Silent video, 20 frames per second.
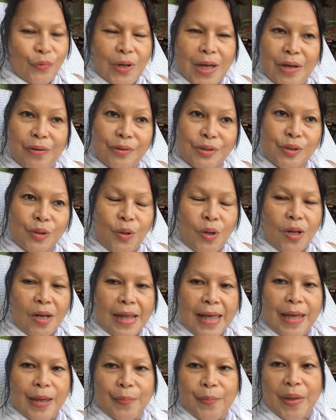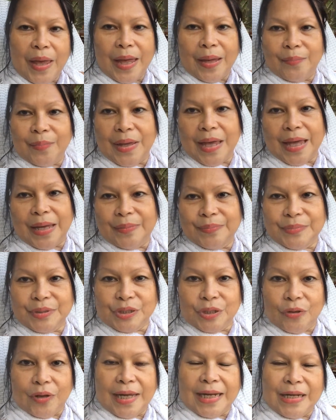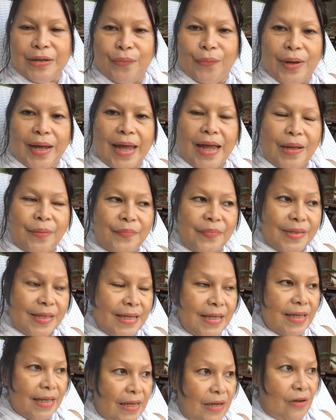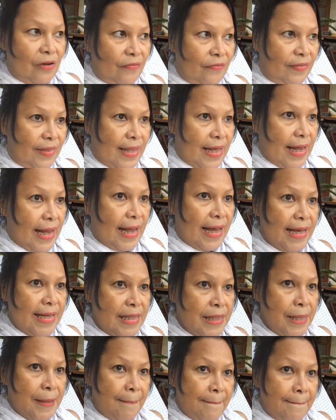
Wow, it's all M, M, M. So anyway, I'm thinking of that.